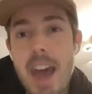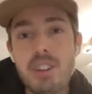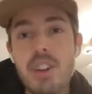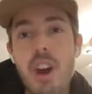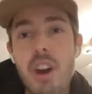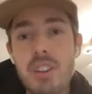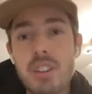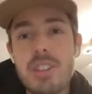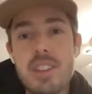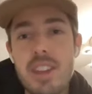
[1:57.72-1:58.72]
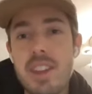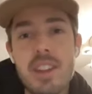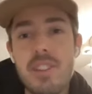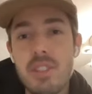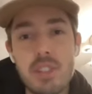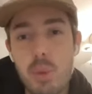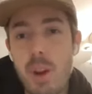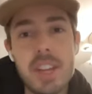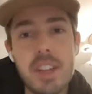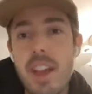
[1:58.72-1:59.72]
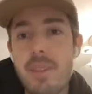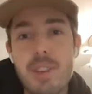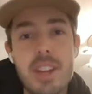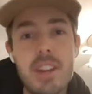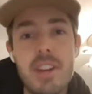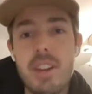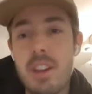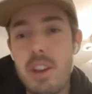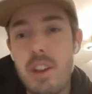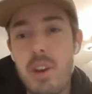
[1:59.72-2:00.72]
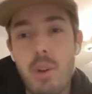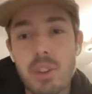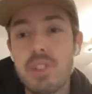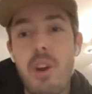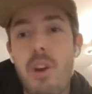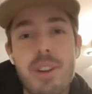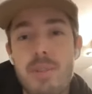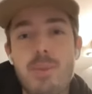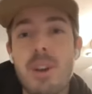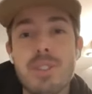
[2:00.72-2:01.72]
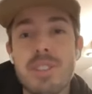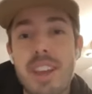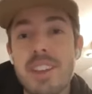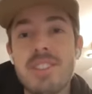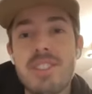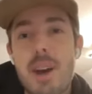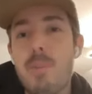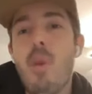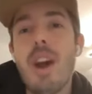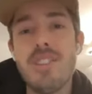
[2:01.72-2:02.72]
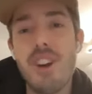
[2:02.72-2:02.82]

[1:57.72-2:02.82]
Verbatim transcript: Mount Gox in twenty eleven or so, when it was like sub